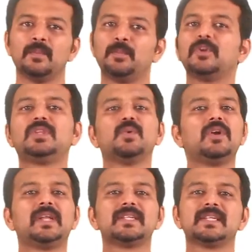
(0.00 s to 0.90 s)
Both the
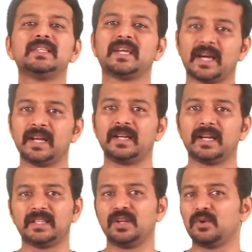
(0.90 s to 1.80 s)
voltage and the current
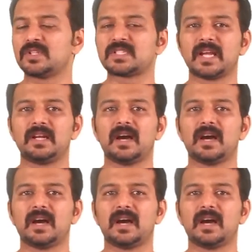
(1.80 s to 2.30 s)
at the load side